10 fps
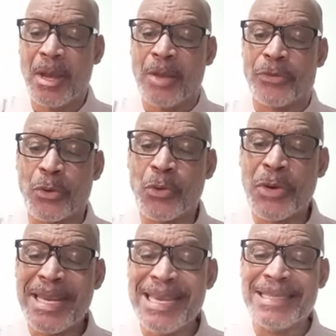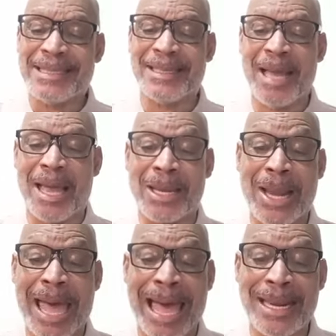The reason a
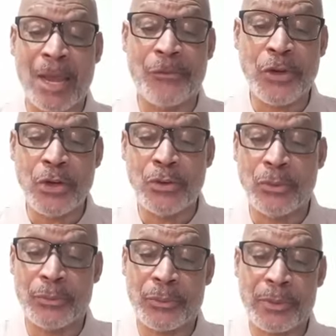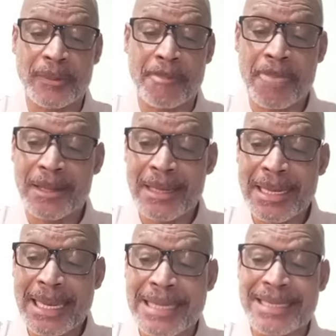lot of youth
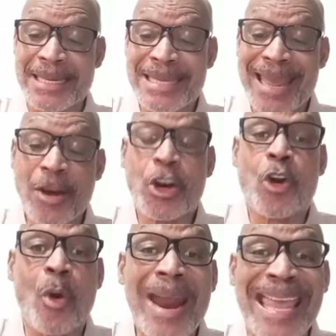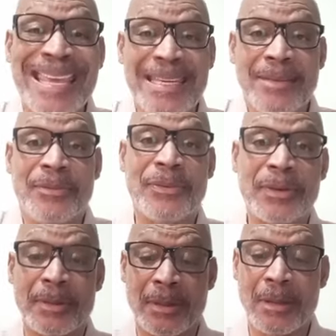is in their grave
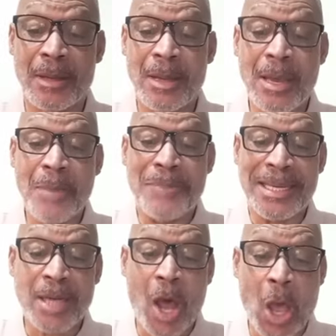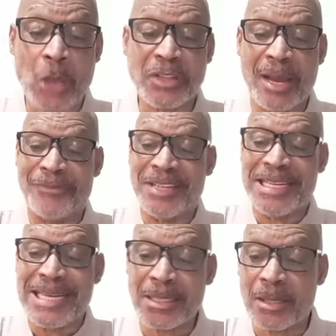because
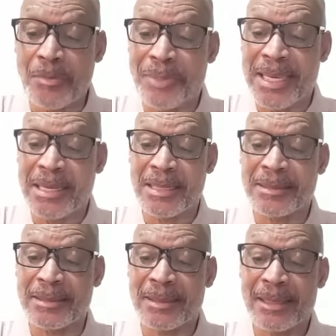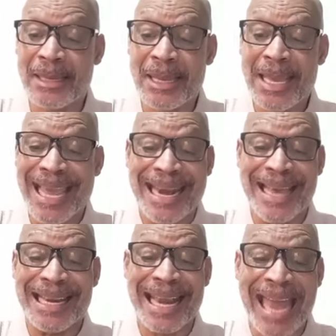of disobedience and a
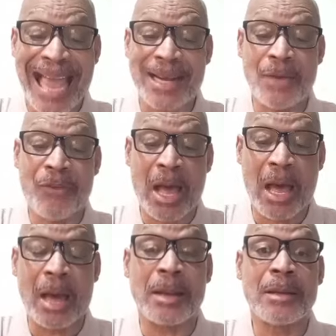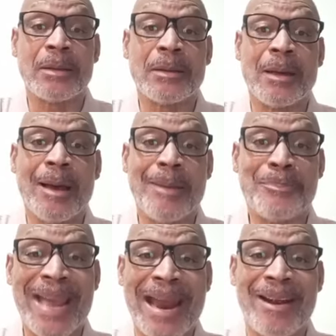lack of honor of
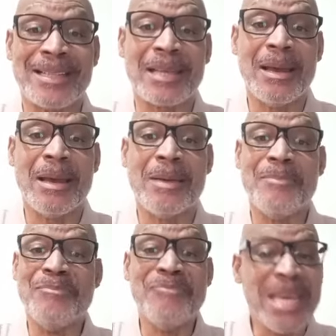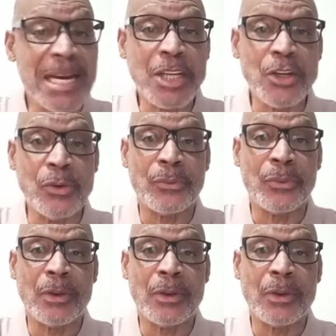parents. Many youth